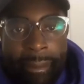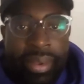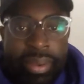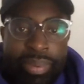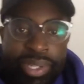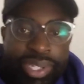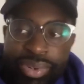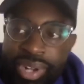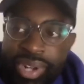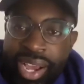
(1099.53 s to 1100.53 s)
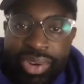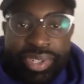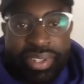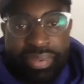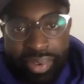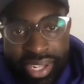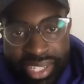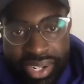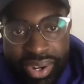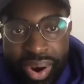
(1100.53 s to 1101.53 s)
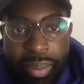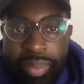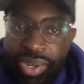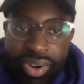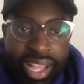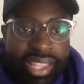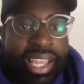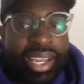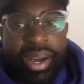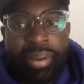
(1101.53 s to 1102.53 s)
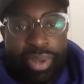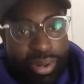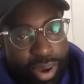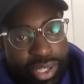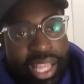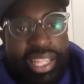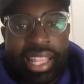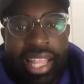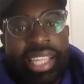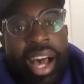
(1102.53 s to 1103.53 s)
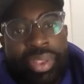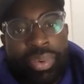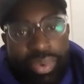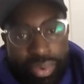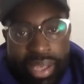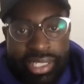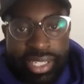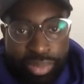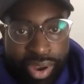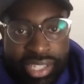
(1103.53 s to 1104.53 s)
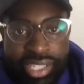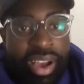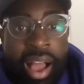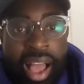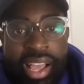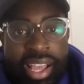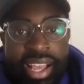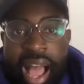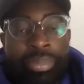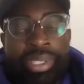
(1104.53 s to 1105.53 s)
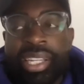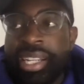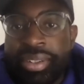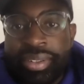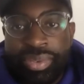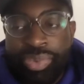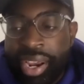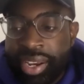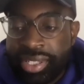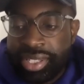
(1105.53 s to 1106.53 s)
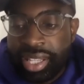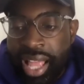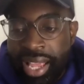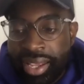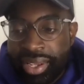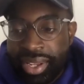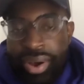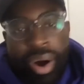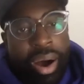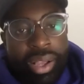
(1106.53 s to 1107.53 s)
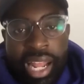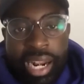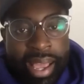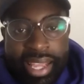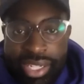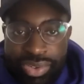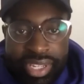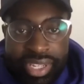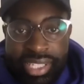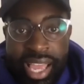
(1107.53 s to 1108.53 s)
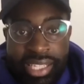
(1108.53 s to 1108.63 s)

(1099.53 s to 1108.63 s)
Put your non-Christian friends in the car and turn that thing up. Put them on like that. That's how the message spreads. I'm sending records to like a lot of my industry execs.